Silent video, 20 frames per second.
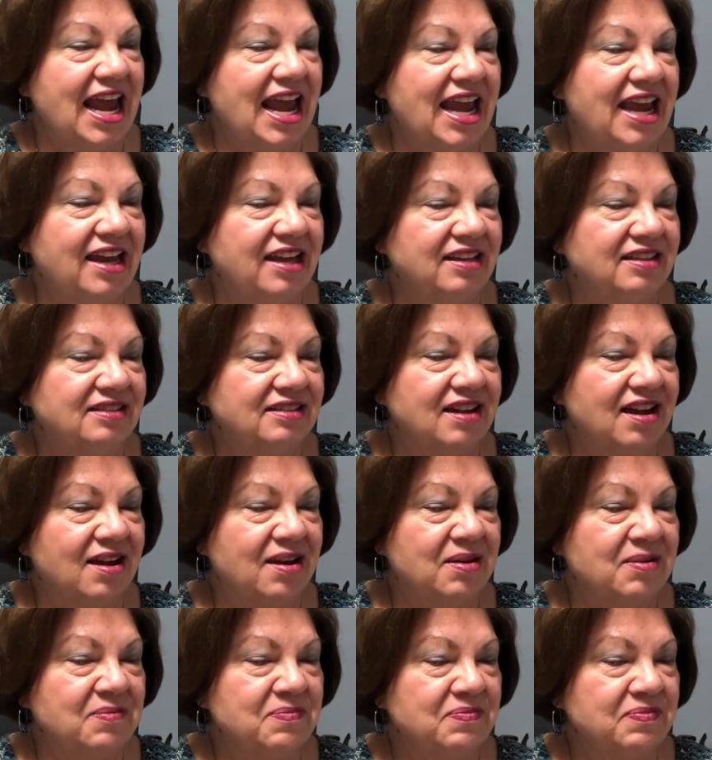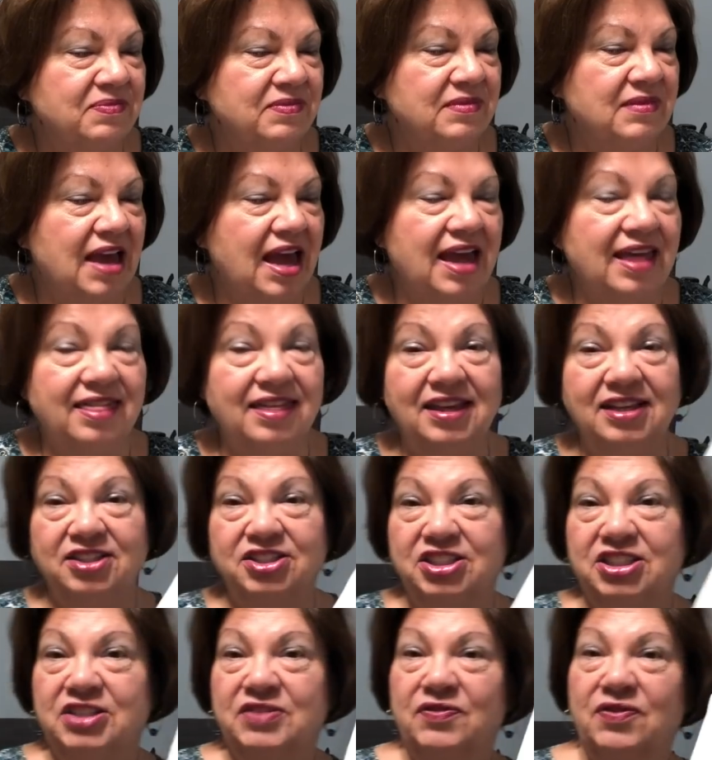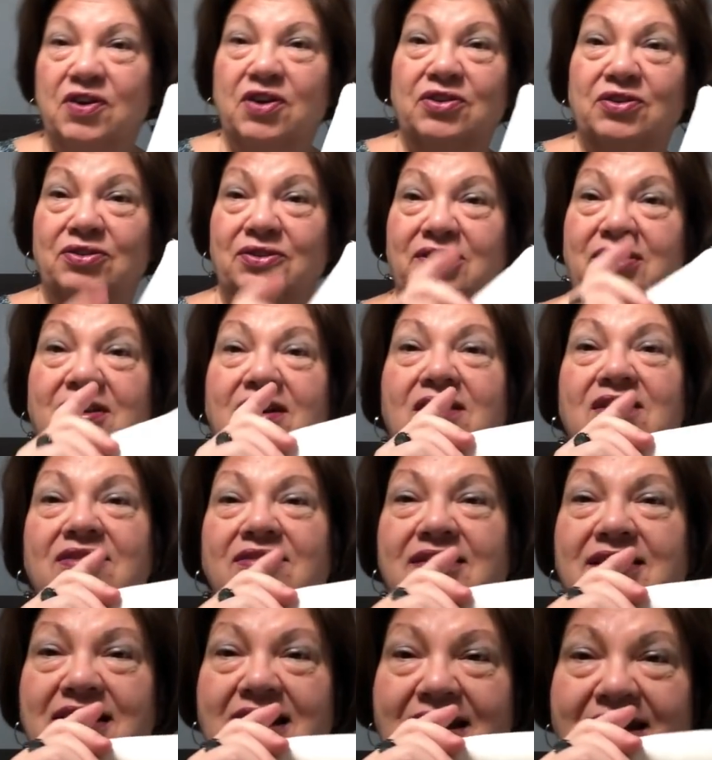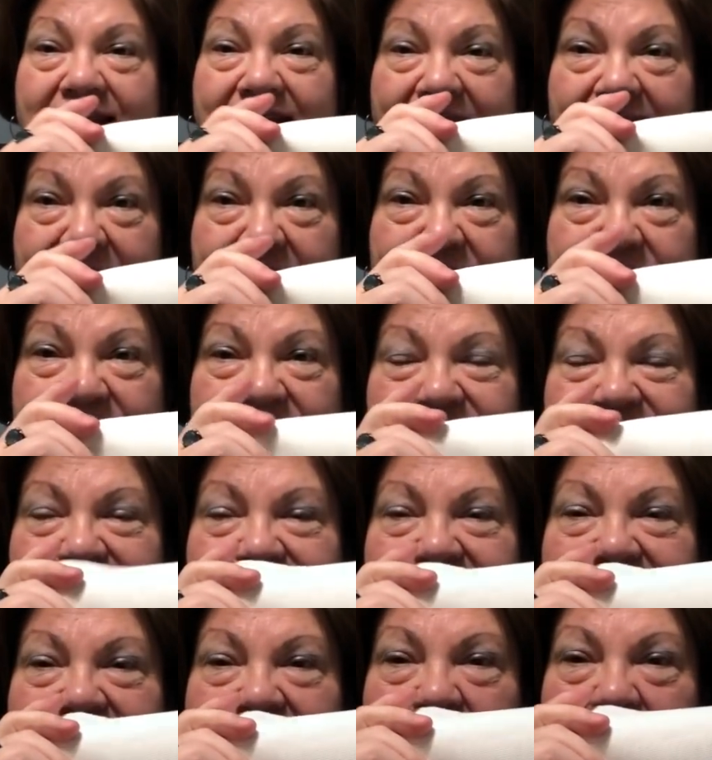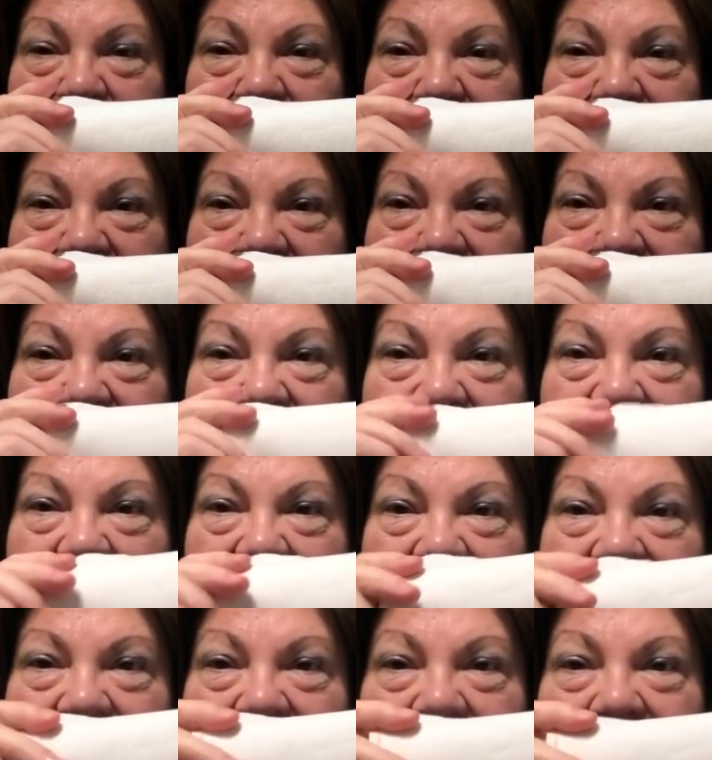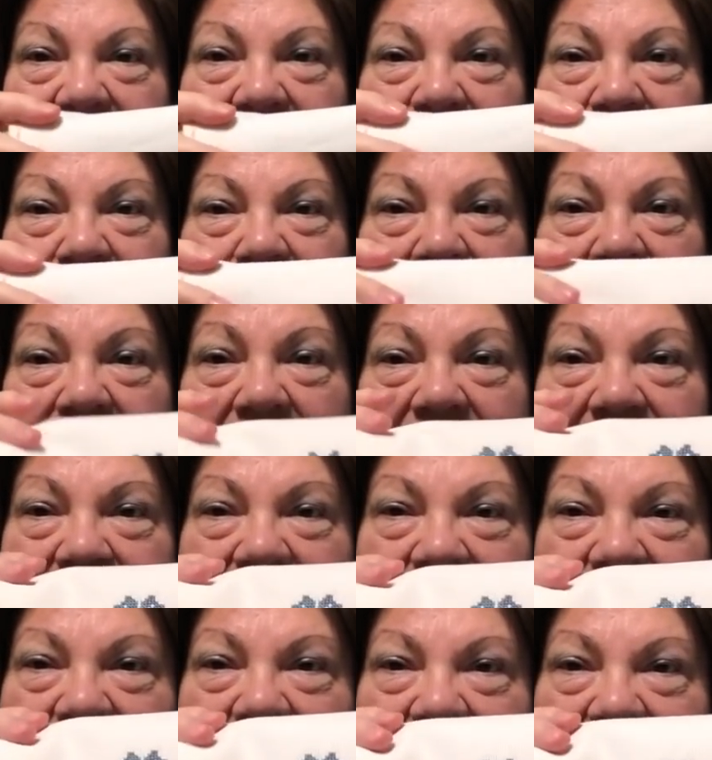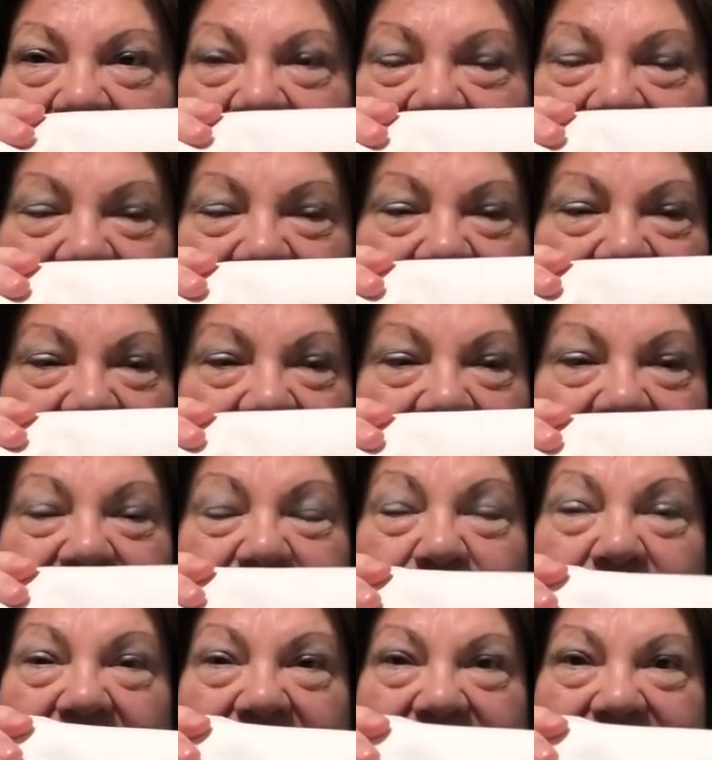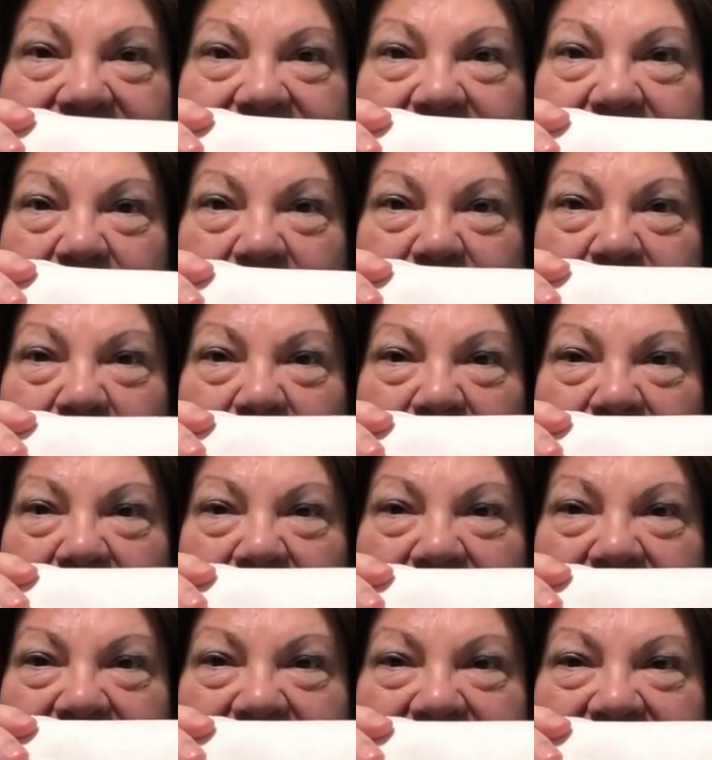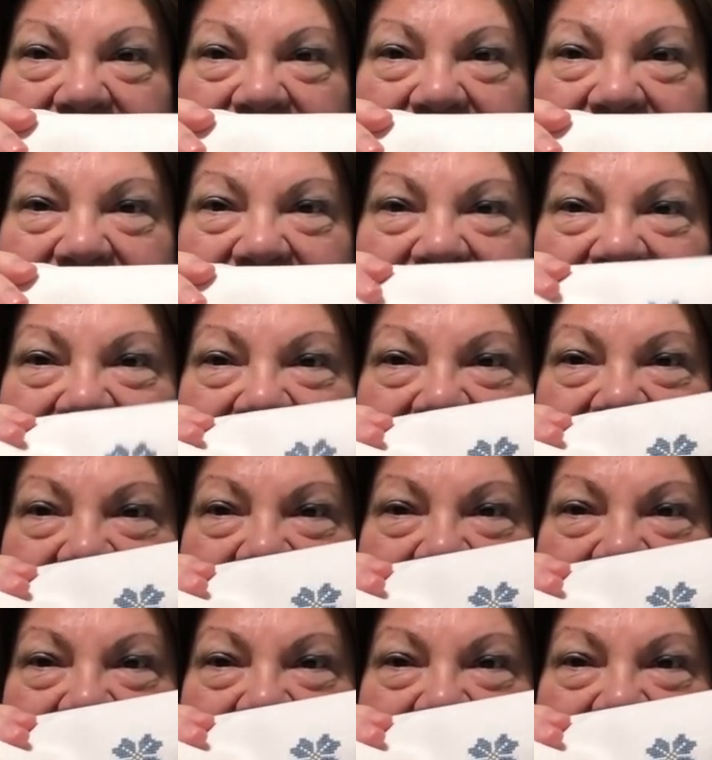And I think she's farther along than I am, but I am delighted that I actually got to pick this up and work on it again.